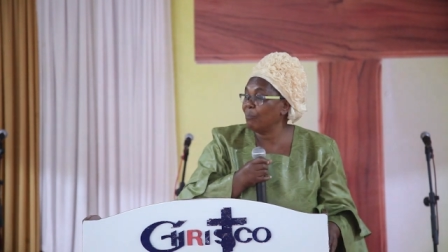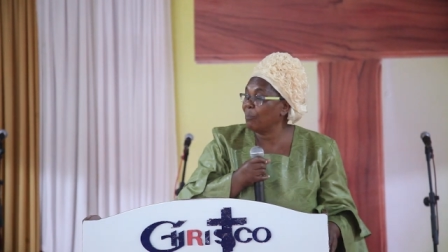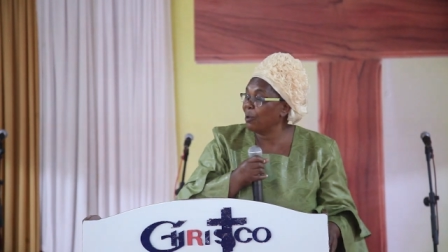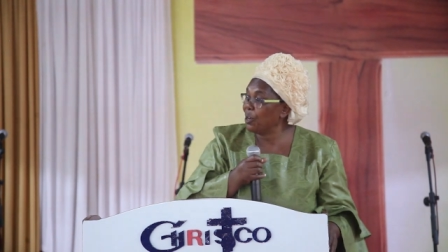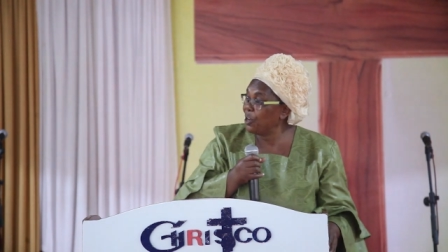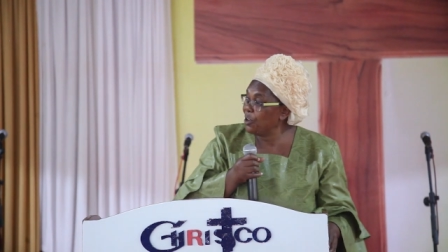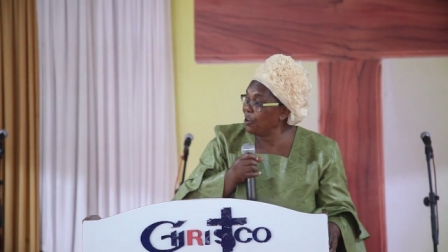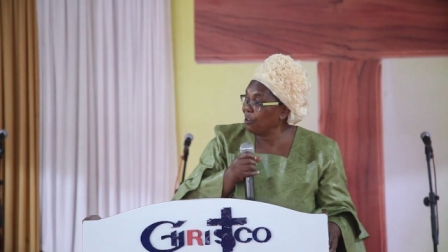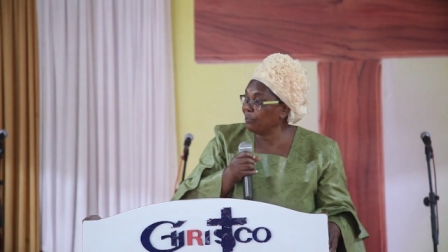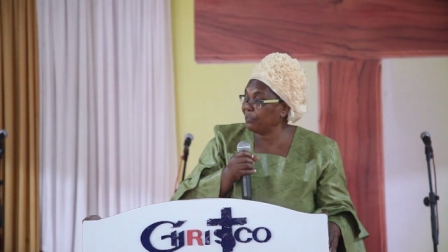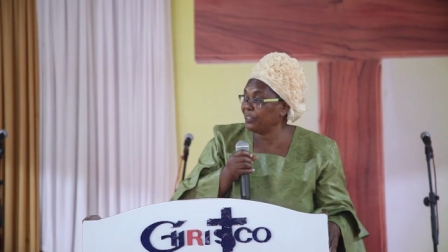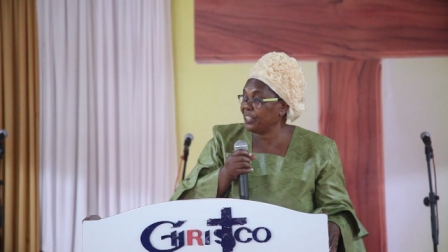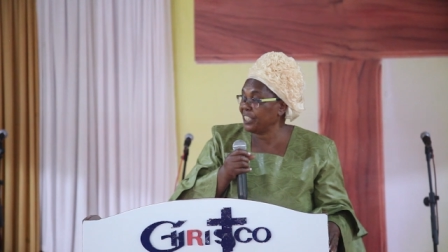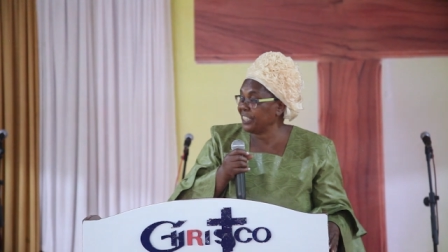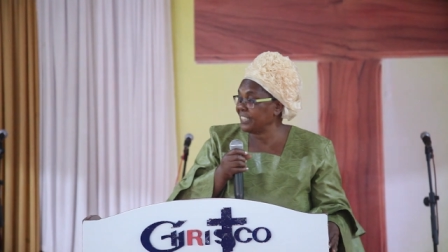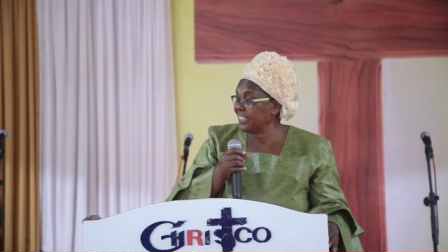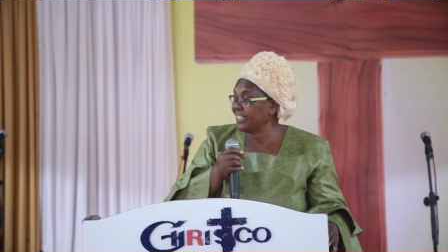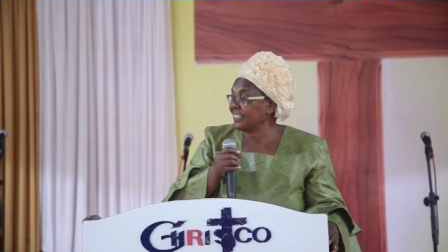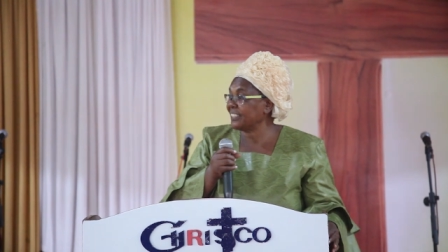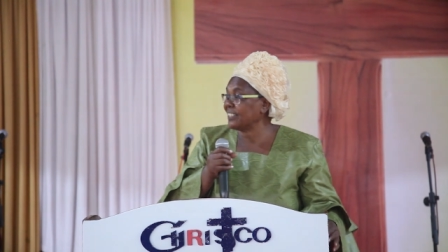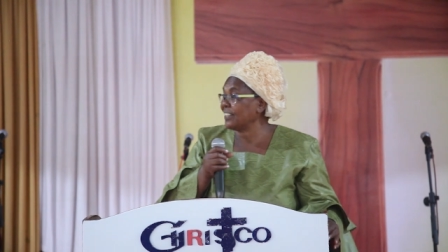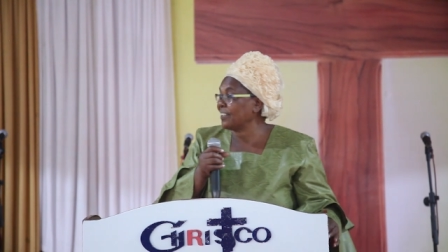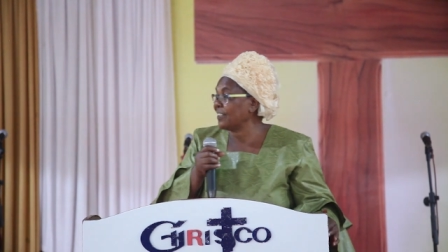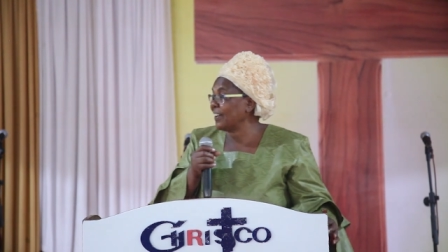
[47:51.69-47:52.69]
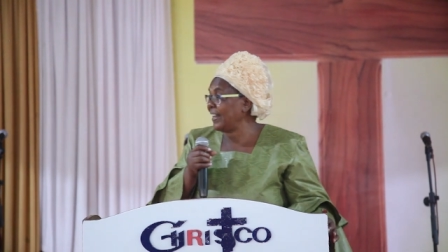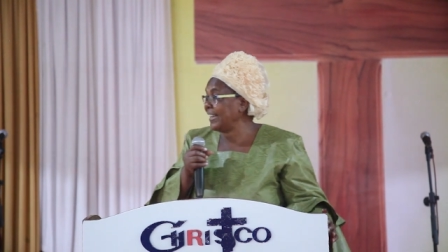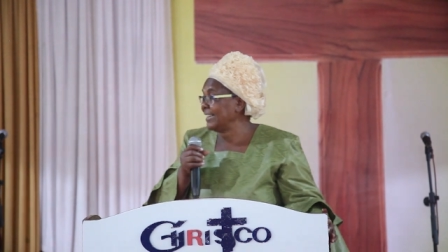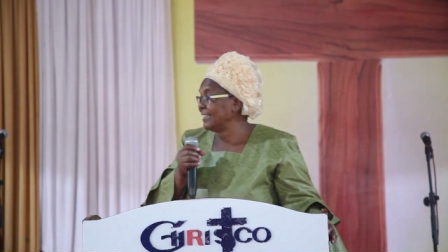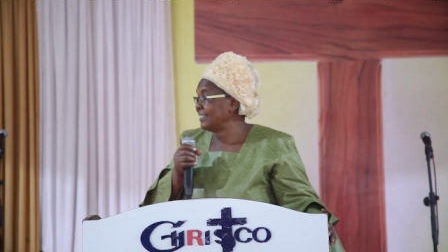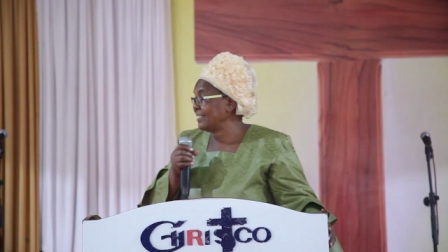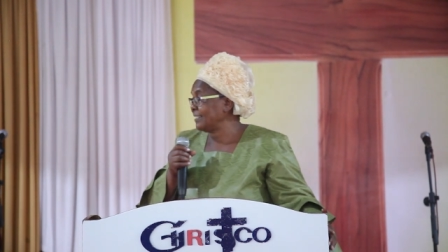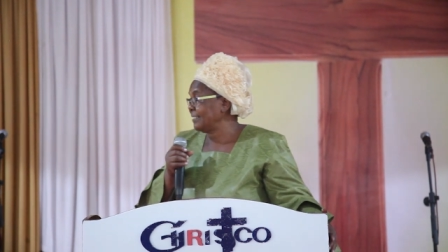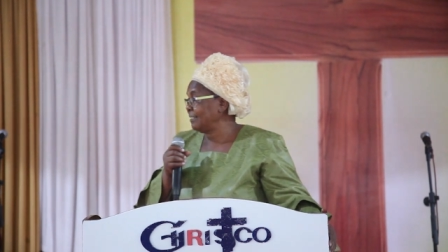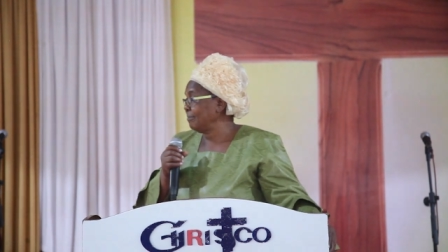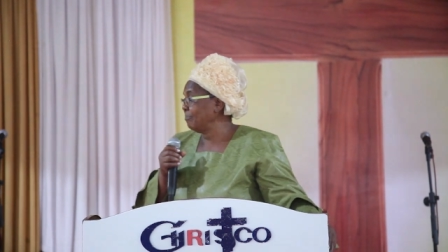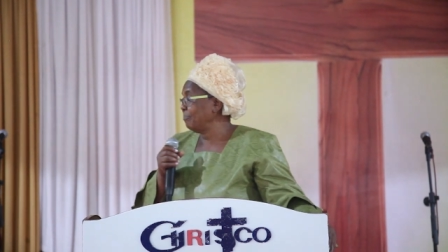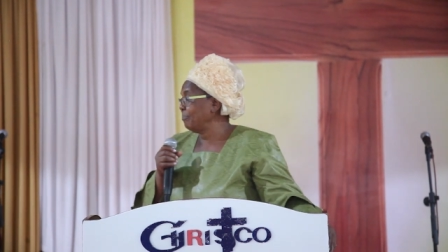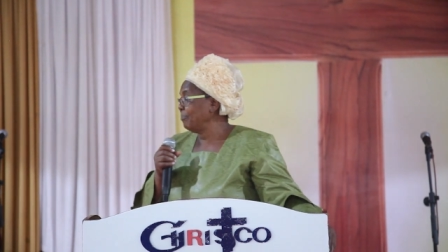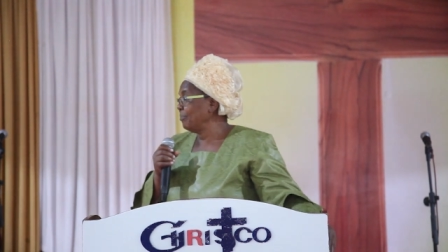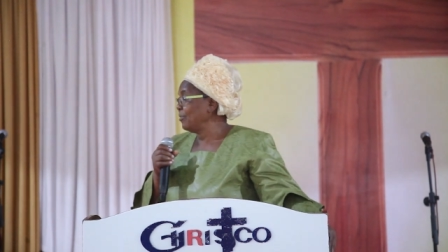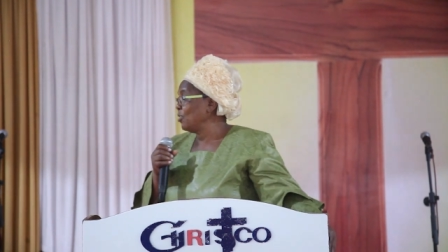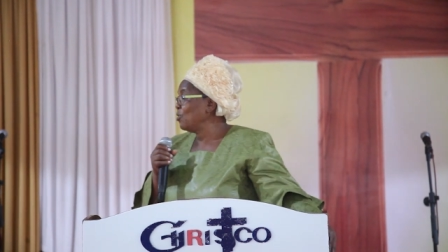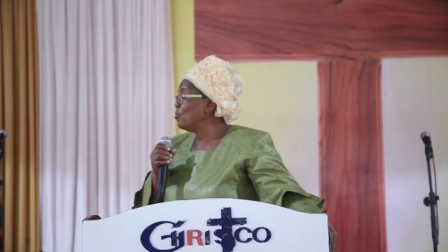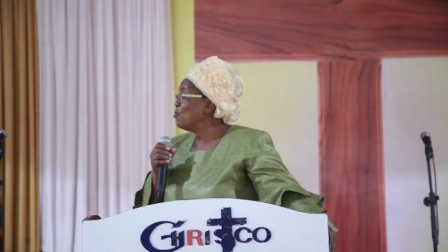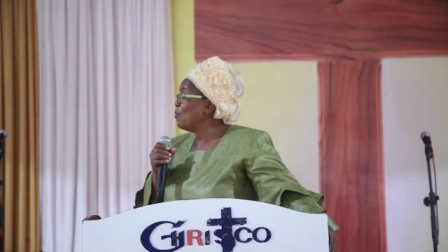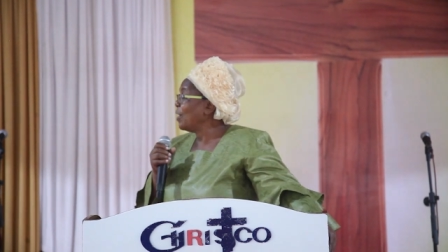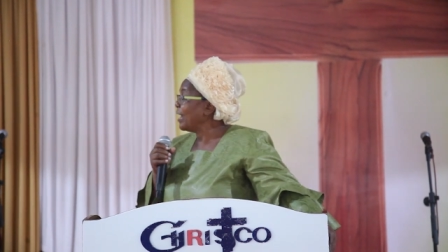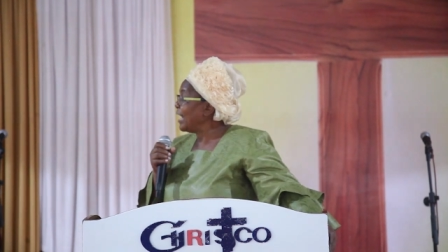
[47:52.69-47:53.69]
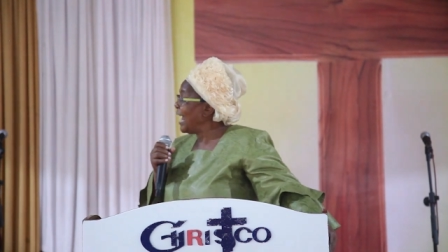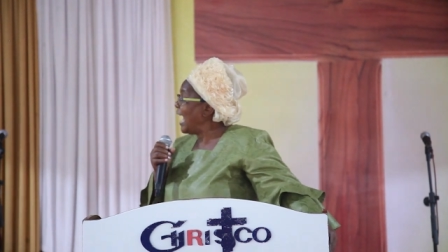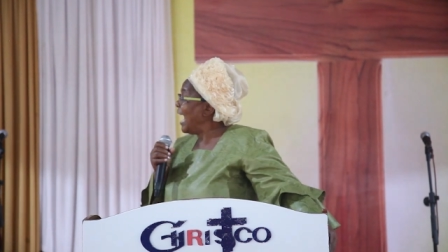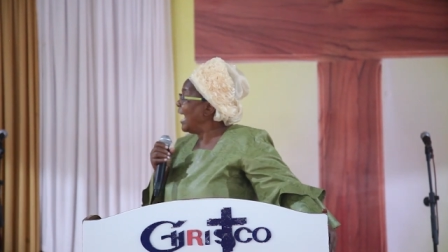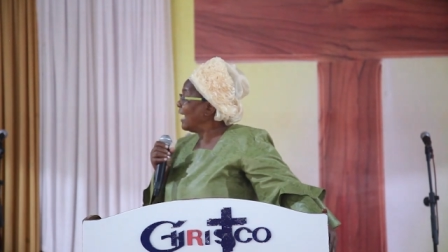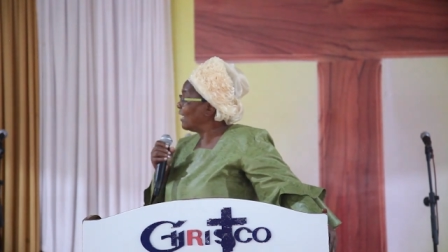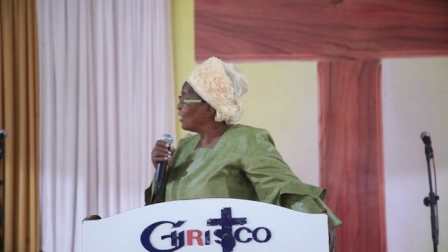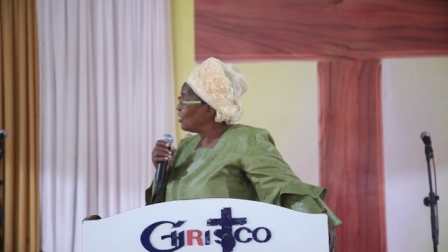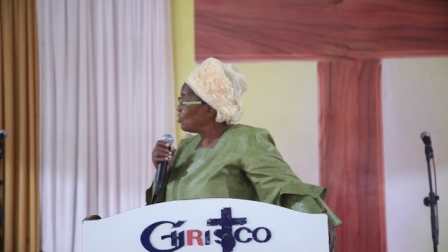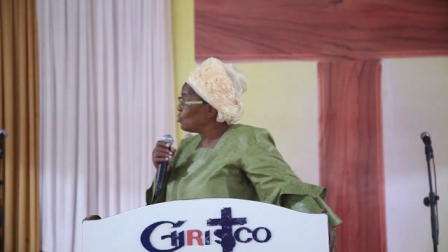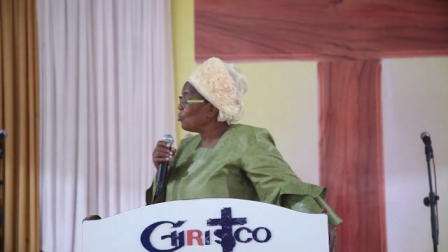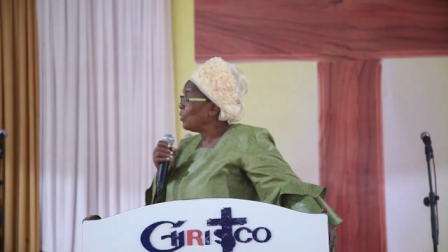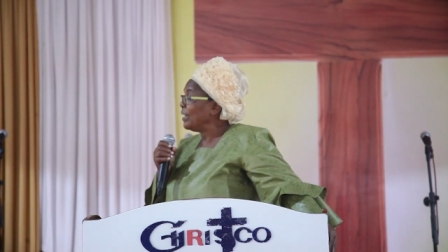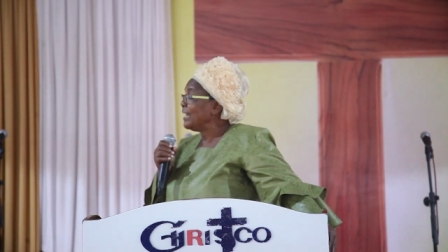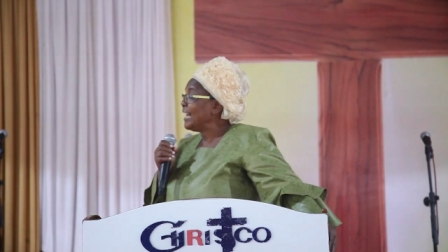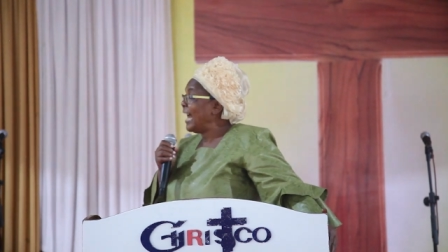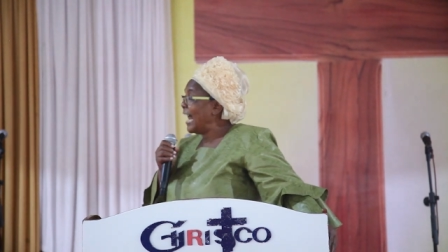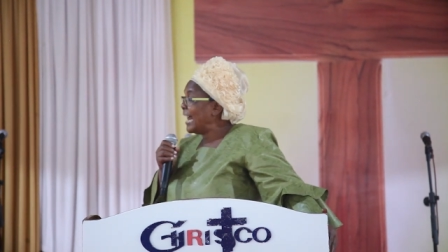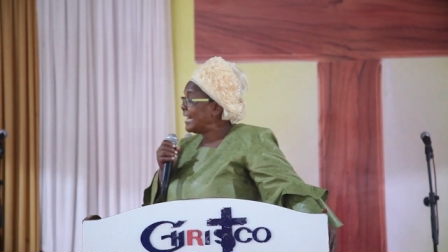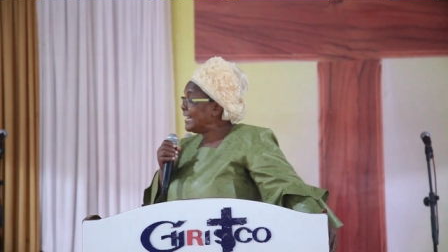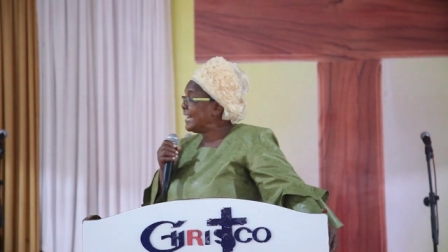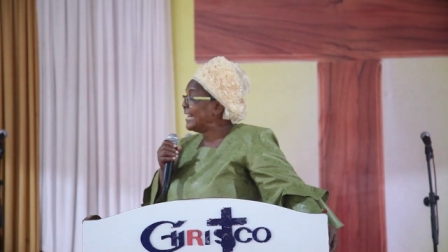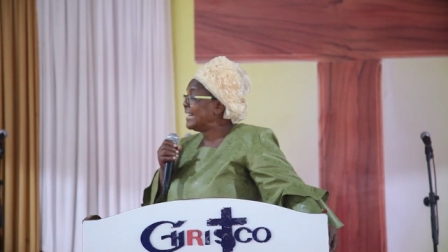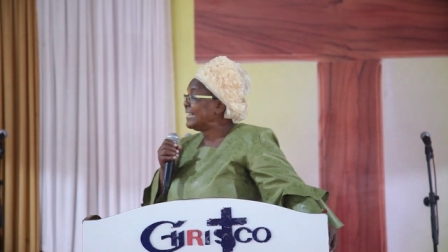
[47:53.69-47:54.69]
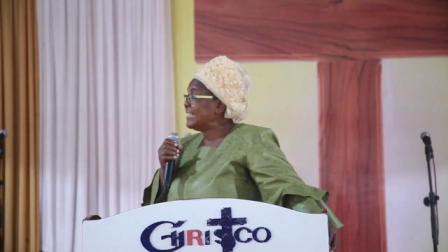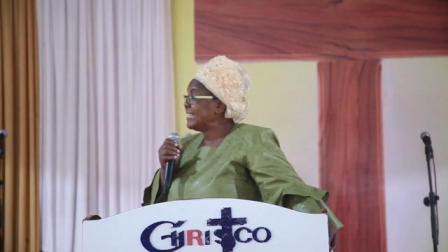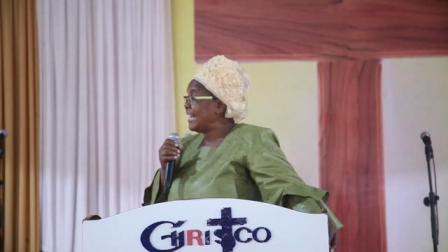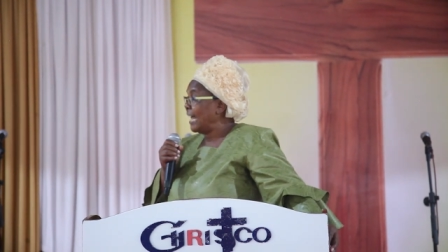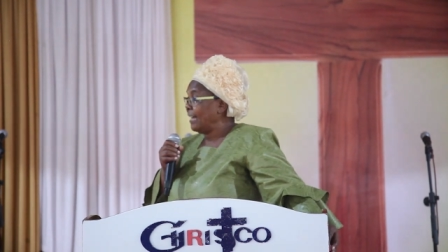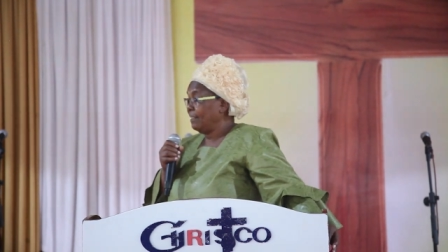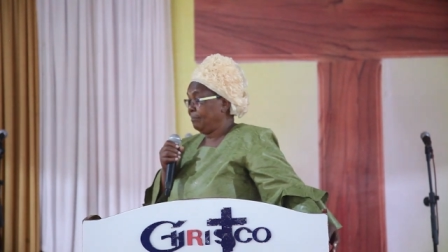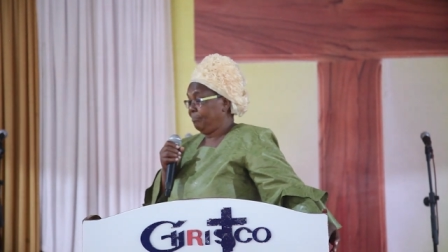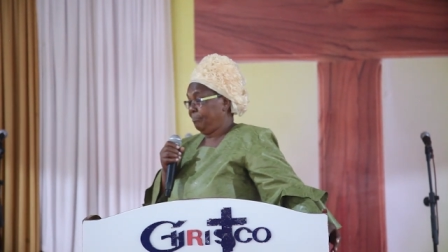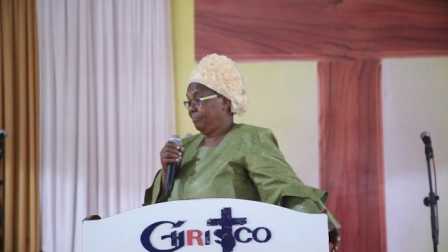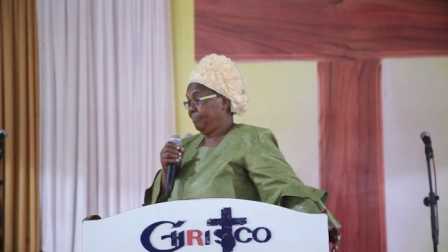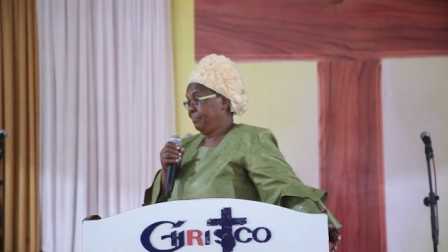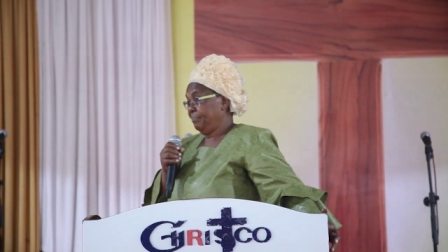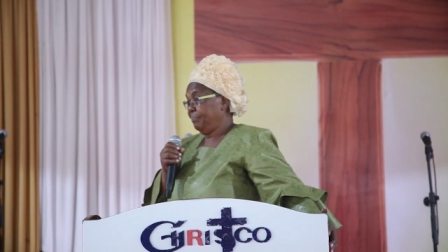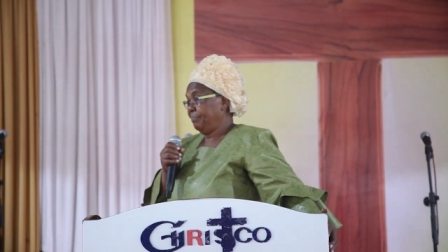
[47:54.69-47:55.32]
in the body of Jesus Christ. You are actually a danger.